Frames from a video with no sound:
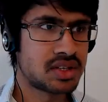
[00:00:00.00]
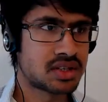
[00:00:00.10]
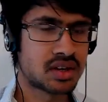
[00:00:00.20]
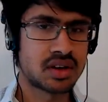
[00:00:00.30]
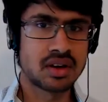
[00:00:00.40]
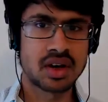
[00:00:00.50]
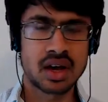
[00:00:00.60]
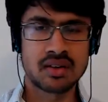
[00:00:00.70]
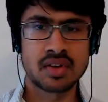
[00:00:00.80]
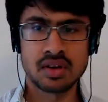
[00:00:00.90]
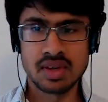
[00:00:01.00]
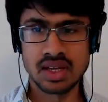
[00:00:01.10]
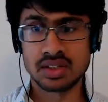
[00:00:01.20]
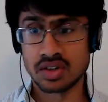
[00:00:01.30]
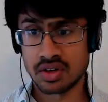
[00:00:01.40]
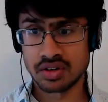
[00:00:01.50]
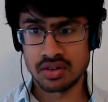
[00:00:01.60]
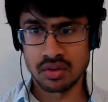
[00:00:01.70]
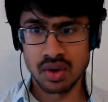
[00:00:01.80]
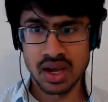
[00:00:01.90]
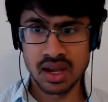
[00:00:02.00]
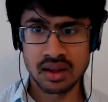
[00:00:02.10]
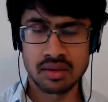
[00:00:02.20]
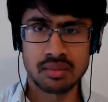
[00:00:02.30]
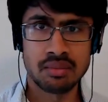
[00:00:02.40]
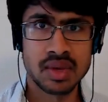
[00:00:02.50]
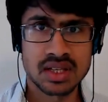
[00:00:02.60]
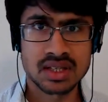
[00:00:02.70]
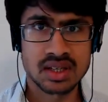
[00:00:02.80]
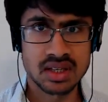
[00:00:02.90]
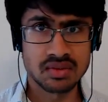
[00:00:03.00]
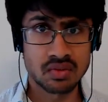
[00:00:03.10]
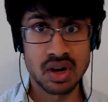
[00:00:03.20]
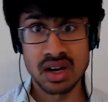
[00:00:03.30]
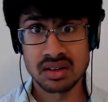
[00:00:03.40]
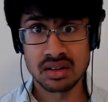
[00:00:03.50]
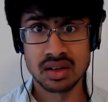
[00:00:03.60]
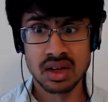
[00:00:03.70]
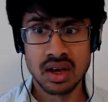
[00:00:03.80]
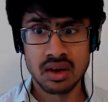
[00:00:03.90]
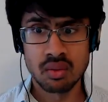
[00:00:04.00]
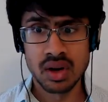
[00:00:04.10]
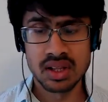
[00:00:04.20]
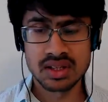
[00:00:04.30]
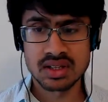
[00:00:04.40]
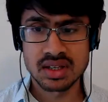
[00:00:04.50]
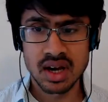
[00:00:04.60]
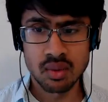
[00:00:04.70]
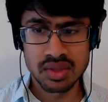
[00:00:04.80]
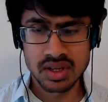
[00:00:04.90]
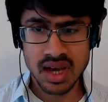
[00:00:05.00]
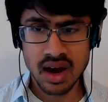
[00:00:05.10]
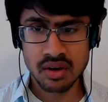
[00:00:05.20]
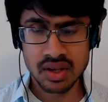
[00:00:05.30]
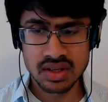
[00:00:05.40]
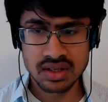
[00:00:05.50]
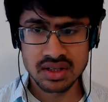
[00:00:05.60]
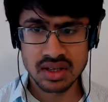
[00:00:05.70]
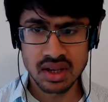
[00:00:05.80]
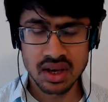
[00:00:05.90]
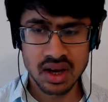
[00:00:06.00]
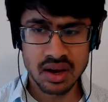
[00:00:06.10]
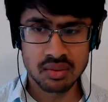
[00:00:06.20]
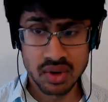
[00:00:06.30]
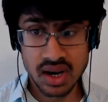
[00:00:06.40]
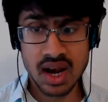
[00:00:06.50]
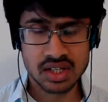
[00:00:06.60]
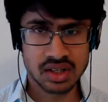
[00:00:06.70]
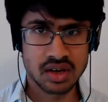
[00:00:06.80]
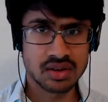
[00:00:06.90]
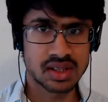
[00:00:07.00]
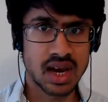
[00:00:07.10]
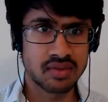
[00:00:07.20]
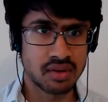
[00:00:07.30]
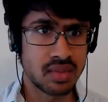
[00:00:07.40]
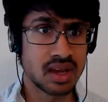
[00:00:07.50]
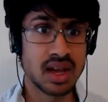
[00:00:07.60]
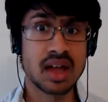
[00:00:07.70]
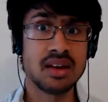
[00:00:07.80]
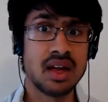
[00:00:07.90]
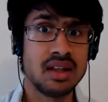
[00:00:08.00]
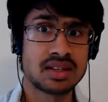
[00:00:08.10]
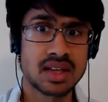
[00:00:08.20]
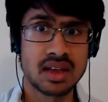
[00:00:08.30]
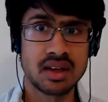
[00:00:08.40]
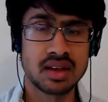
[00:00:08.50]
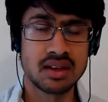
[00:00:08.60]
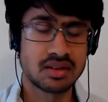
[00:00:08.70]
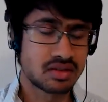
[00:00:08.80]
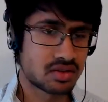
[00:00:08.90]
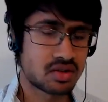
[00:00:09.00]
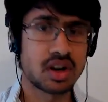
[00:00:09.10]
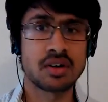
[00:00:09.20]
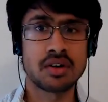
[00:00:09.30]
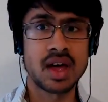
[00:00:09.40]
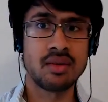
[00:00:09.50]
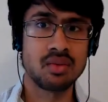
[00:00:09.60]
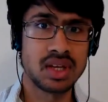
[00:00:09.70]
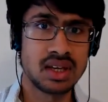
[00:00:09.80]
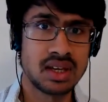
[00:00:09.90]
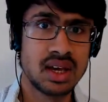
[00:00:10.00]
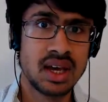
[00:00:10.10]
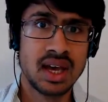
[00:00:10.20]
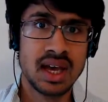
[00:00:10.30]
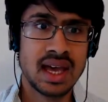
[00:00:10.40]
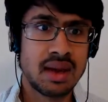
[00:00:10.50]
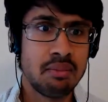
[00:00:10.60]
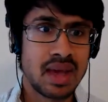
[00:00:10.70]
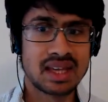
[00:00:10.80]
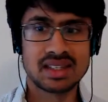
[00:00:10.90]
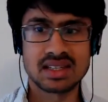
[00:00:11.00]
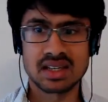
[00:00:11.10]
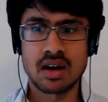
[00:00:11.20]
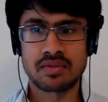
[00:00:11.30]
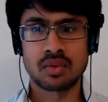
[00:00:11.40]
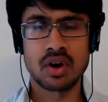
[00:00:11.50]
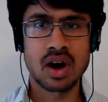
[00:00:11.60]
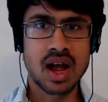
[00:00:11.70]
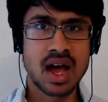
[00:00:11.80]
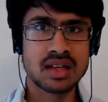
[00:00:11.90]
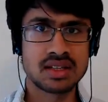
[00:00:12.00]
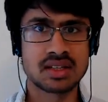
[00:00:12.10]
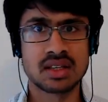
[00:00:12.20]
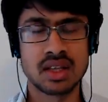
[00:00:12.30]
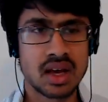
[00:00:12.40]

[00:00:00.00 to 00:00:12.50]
is kind of going to be integral to the way Bisq is run when it's when the DAO is when it actually goes live on mainnet, and it's critical that we make the software as